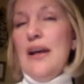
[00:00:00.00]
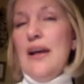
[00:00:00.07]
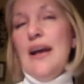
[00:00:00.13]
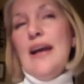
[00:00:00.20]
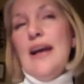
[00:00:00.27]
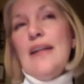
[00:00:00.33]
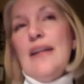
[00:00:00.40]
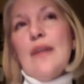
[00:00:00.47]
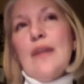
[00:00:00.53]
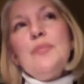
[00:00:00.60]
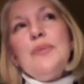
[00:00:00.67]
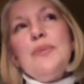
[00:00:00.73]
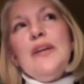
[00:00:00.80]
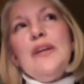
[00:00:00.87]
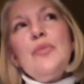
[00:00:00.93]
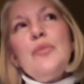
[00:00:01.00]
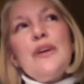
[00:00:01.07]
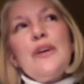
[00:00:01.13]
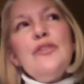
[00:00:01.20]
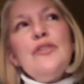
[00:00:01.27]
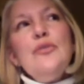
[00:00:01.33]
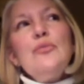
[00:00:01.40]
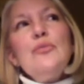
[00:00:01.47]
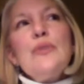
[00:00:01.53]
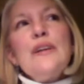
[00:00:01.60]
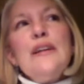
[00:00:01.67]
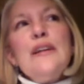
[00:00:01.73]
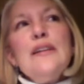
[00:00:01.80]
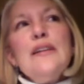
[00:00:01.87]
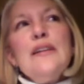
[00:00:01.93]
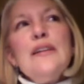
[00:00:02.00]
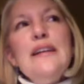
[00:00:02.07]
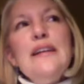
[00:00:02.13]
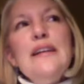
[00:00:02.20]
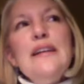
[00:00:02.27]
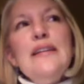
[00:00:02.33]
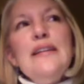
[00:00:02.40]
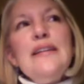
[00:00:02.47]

and that would be where you really